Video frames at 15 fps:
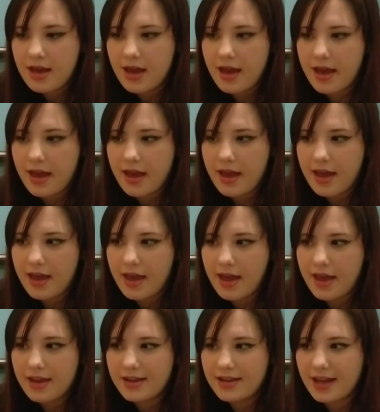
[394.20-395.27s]

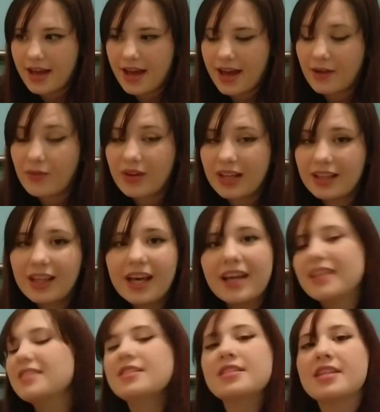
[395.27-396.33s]
and I
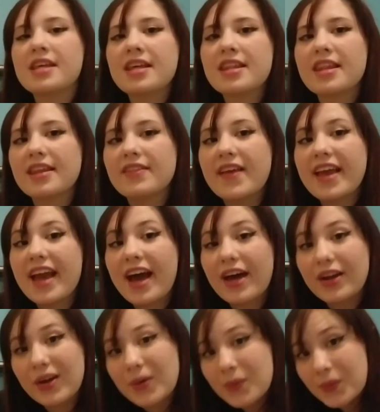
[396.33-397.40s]
realized that they
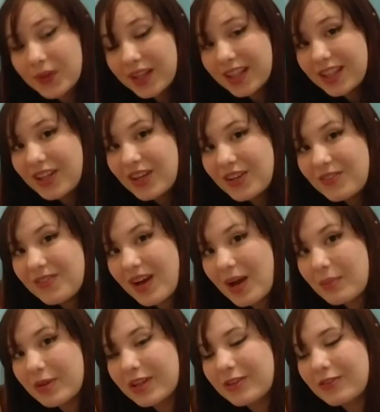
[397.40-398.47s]
had a really good
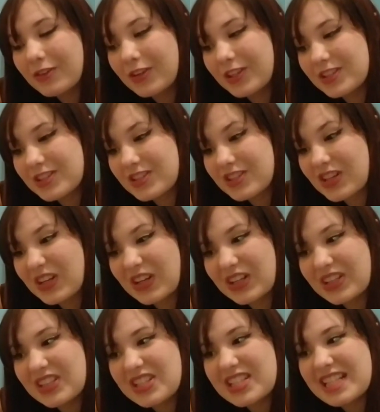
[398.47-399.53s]
fabric for the
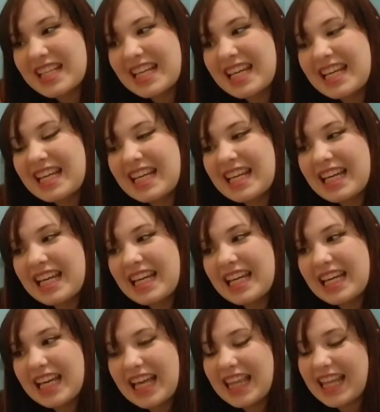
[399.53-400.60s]
skirt,
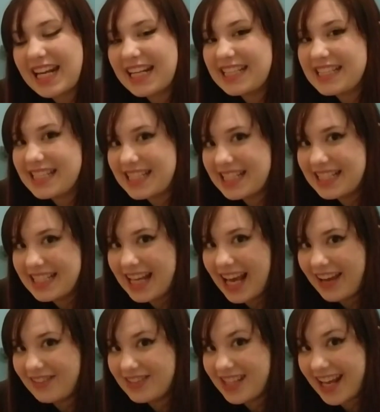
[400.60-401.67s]
and then I didn't
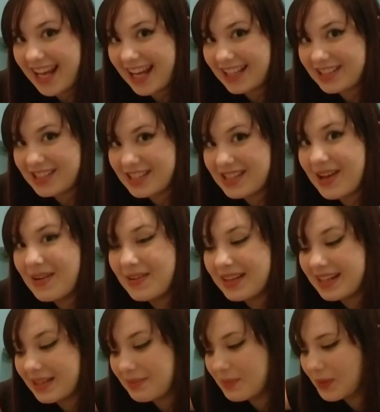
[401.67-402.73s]
have to hand sew
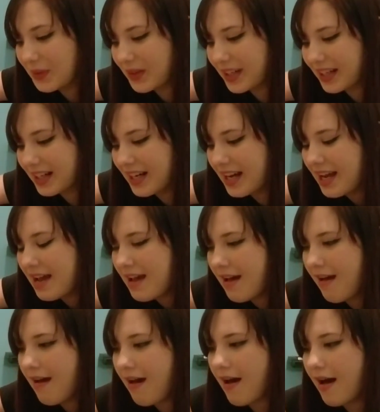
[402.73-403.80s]
anymore.
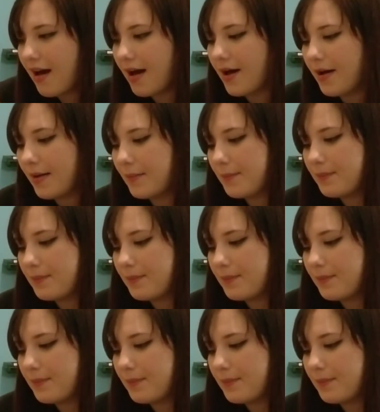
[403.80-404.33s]
I